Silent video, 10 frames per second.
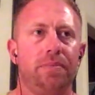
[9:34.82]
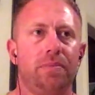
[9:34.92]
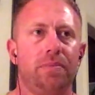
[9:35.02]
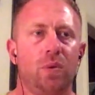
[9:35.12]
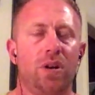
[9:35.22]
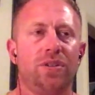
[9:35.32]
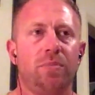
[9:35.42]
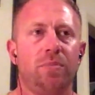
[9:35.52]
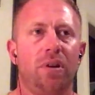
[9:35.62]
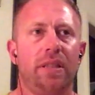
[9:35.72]
watching the
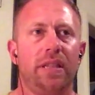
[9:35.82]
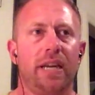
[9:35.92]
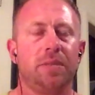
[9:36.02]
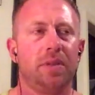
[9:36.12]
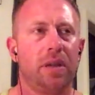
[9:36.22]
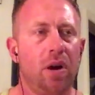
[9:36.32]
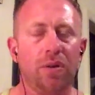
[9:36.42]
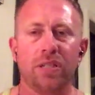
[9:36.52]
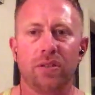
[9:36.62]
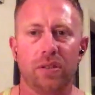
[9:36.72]
Pride of the X-Men, like, oh,
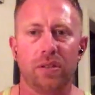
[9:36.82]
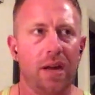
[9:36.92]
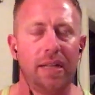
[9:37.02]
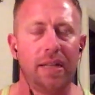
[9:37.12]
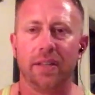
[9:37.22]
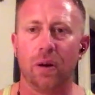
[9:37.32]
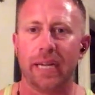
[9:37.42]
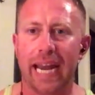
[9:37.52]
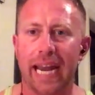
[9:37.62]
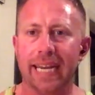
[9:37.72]
this looks a lot like the
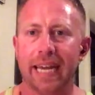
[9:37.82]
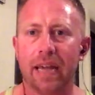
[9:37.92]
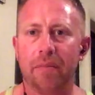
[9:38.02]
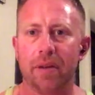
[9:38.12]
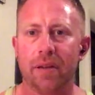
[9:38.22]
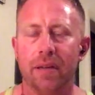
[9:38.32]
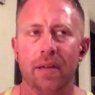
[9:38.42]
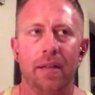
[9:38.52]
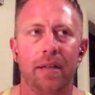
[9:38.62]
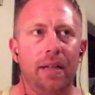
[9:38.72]
arcade game. And
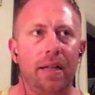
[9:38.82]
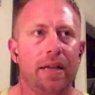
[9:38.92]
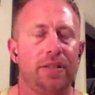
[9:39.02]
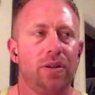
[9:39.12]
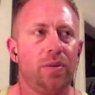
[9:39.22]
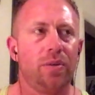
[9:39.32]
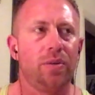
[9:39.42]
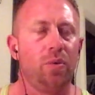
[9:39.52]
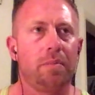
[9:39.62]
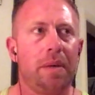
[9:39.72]
I started
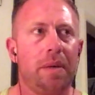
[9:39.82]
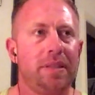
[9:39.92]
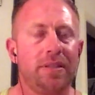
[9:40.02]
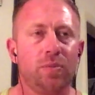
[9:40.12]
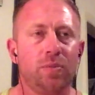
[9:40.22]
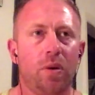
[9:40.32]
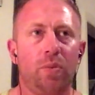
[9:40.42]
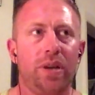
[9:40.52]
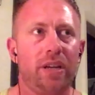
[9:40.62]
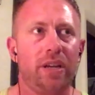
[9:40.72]
wondering, like, this is
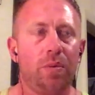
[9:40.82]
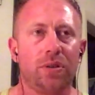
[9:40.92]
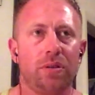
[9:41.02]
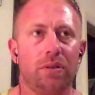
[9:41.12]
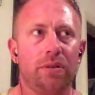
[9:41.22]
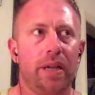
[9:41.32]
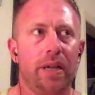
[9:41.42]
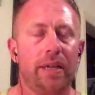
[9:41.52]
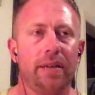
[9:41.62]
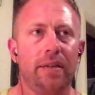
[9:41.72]
what Wendigo was going to look
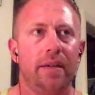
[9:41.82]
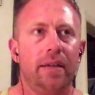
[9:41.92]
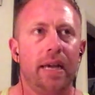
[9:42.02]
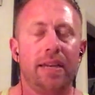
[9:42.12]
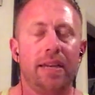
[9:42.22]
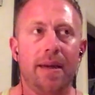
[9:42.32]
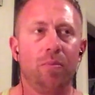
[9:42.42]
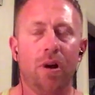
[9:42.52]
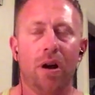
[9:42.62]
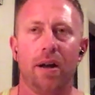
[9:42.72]
like. And
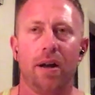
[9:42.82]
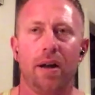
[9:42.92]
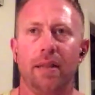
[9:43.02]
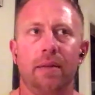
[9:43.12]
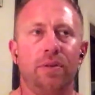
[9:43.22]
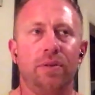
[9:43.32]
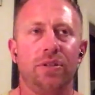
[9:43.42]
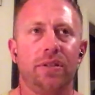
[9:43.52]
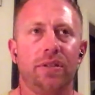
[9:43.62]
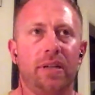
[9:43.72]
Nimrod, and
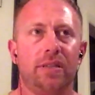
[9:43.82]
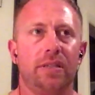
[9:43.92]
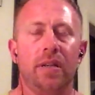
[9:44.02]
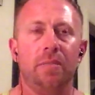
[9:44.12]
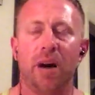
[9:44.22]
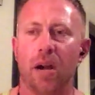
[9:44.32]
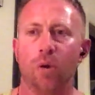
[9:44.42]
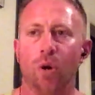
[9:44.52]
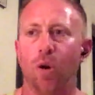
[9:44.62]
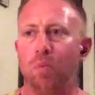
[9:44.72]
it was just because
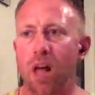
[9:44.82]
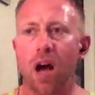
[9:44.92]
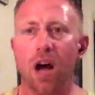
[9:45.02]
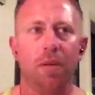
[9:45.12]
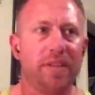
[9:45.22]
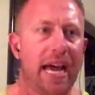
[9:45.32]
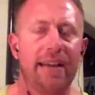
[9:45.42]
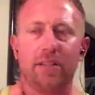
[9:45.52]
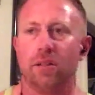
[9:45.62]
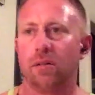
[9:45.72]
Pyro,
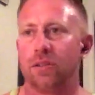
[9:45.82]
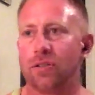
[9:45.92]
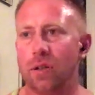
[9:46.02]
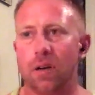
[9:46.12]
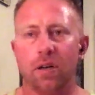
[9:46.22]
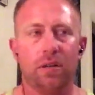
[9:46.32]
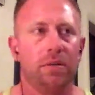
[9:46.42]
Blob, Dazzlers,